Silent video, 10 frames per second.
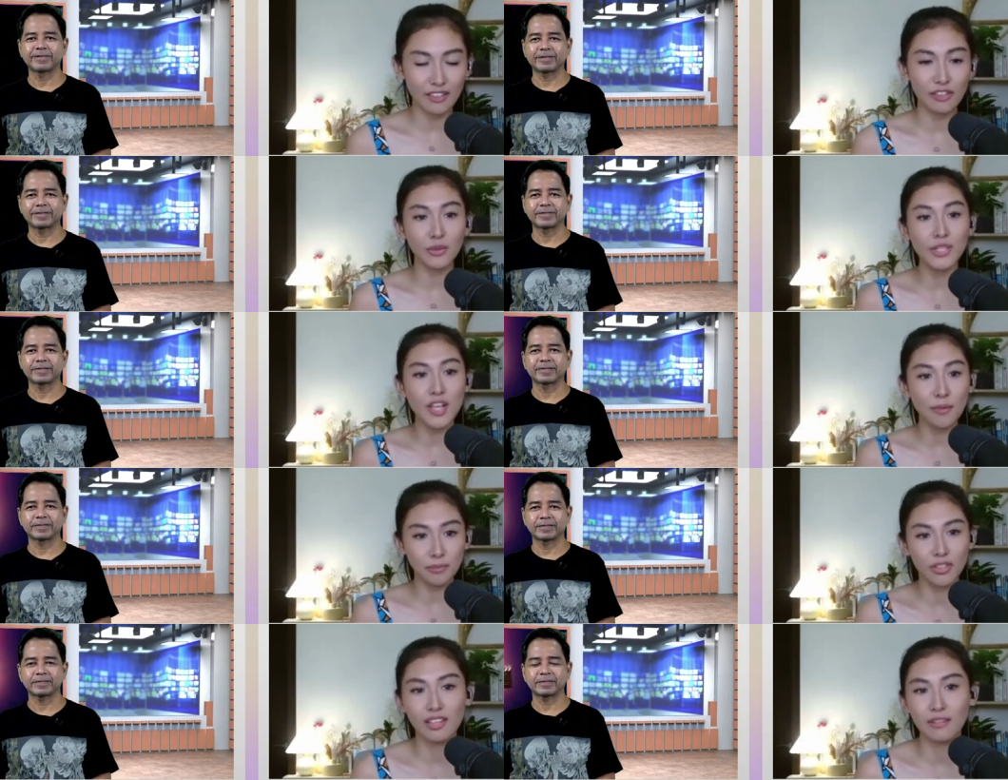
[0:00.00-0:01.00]
Speaker 1: If it was up
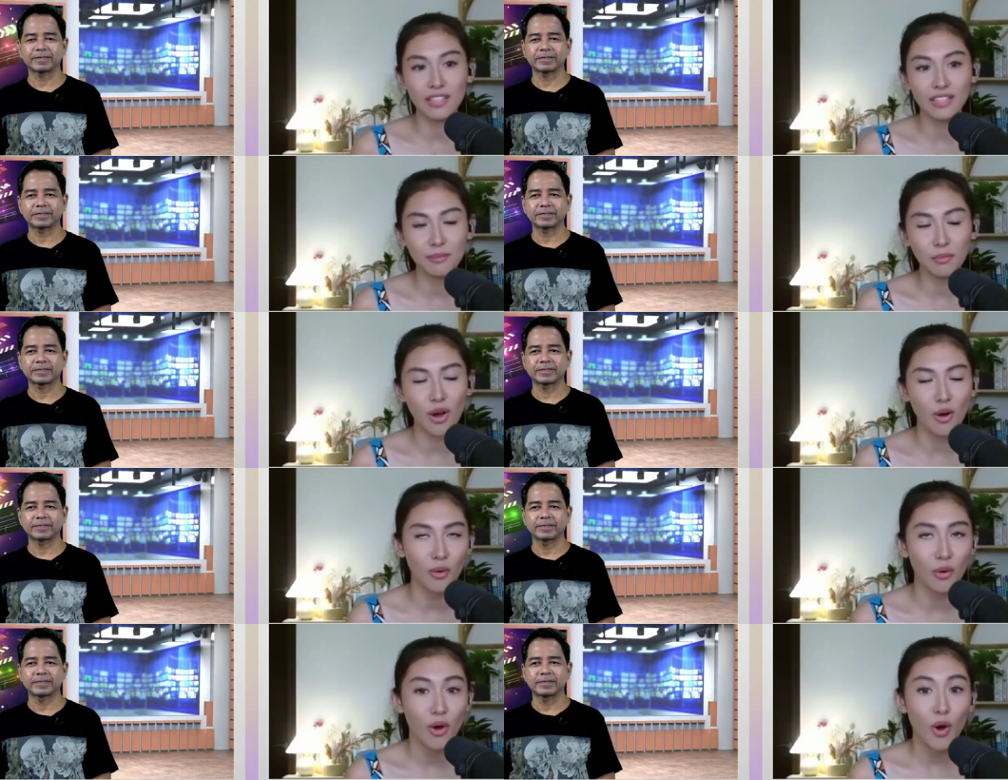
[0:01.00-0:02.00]
to them, hindi po
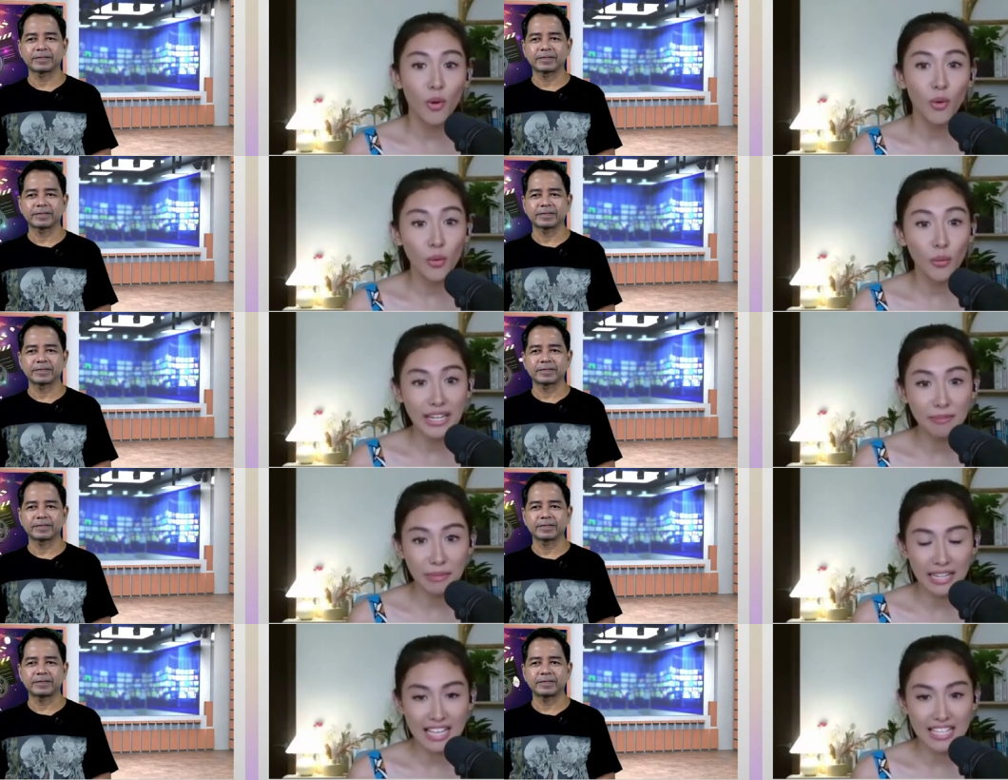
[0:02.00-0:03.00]
ako uuwi ng
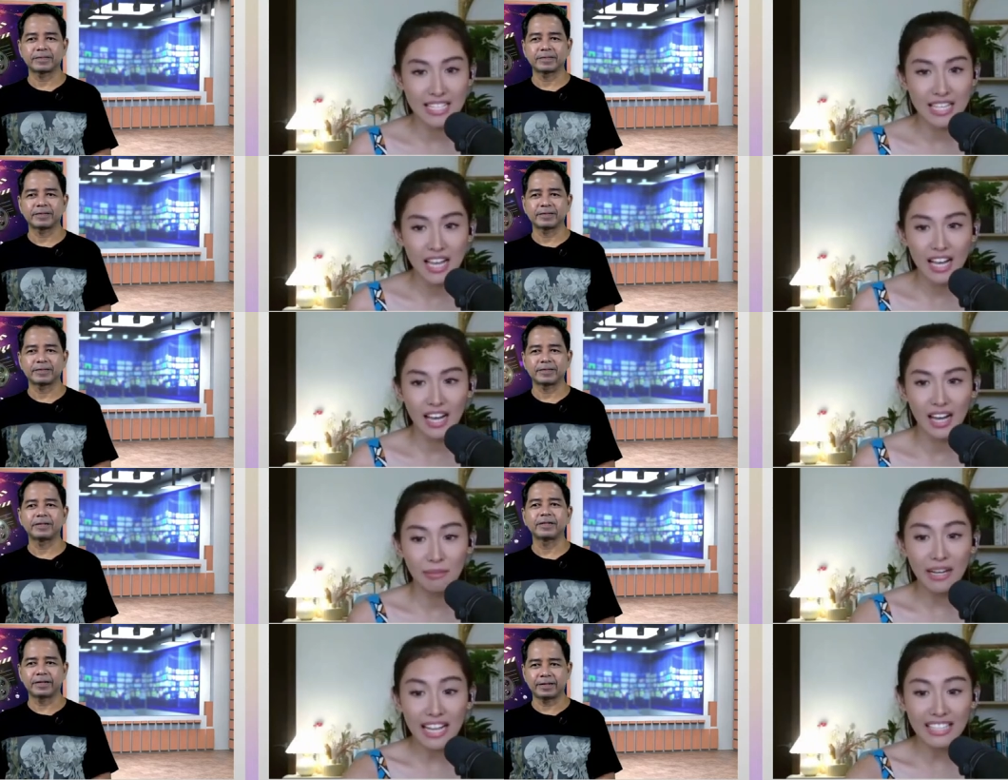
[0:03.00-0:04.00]
Pinas. But I